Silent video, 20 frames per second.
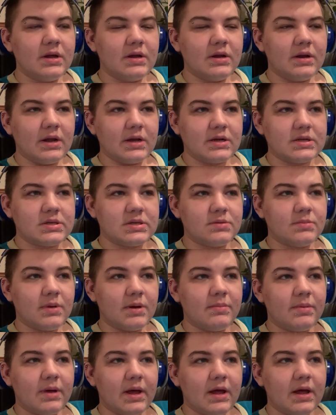next to my
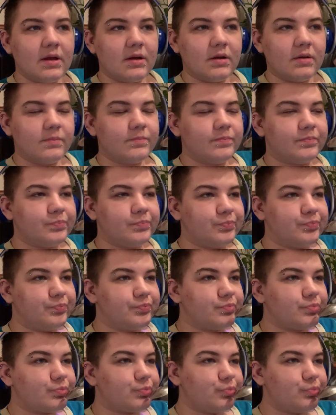bed,
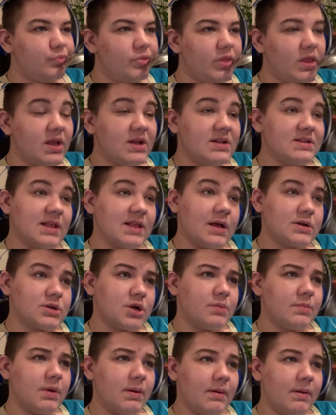/
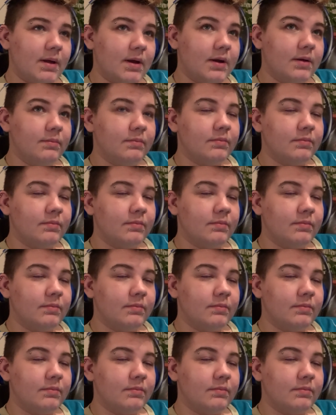on my bed.